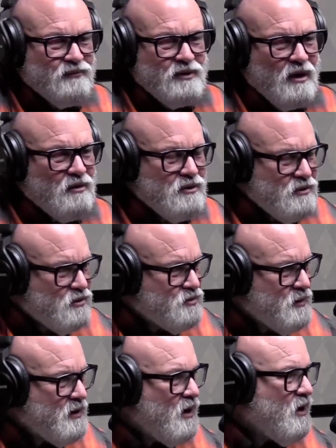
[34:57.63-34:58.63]
You know, you
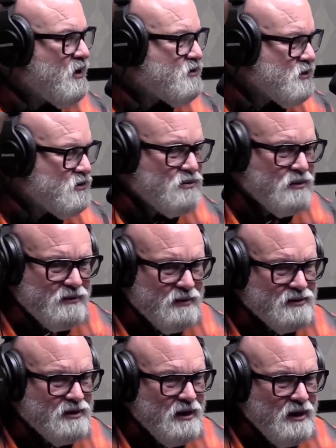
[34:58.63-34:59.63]
spend $100,
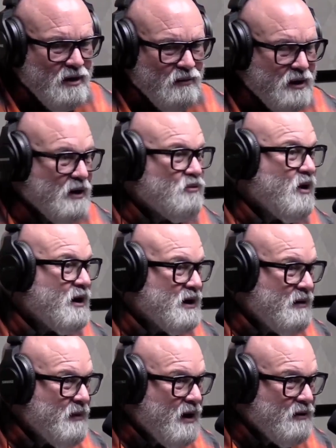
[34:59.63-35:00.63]
$200. When that crack
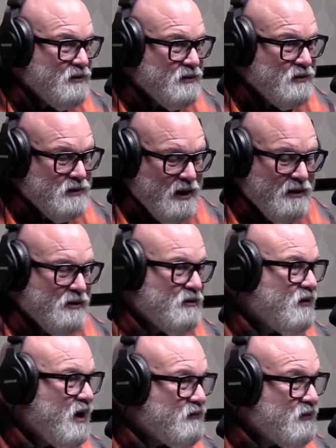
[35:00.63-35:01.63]
came out, you got a little
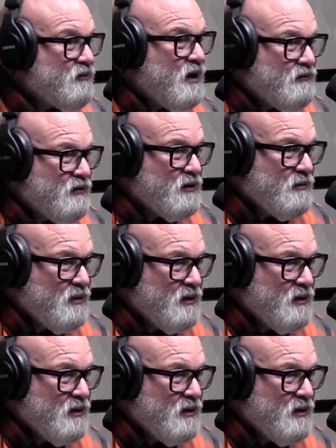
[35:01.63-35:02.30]
vial for $5 fucking.